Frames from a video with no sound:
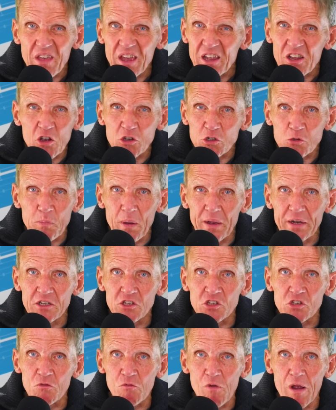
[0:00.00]
They cost
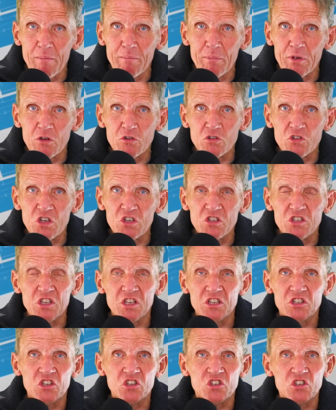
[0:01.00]
pennies to run because these
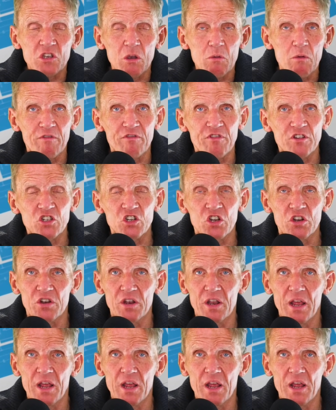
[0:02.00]
things are so efficient